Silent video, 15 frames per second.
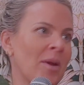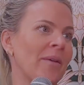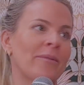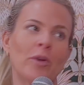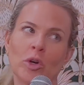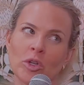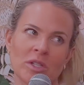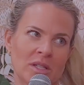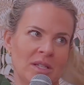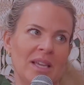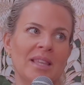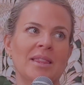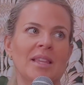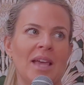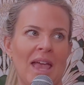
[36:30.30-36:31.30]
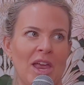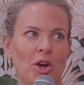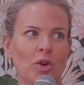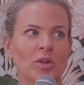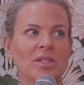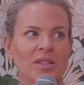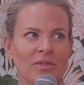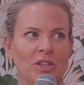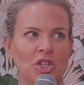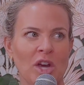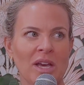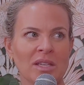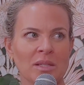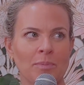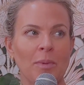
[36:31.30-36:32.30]
versed in the hairs of the
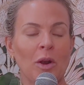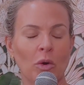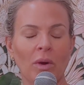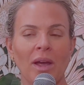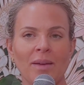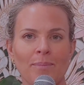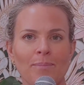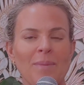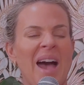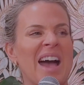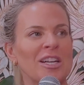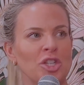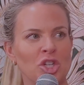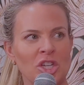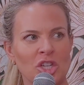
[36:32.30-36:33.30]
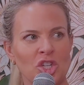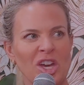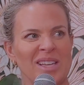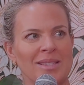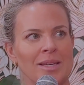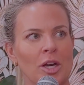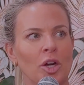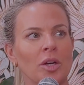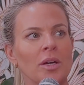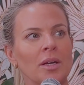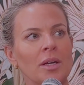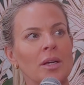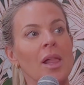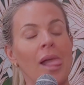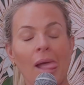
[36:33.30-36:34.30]
chest, but okay, patchy chest hair.
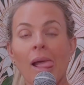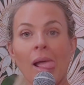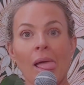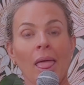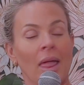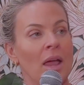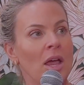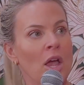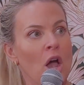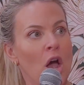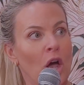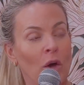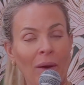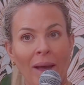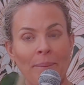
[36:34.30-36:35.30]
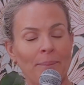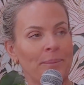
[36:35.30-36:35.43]
Okay.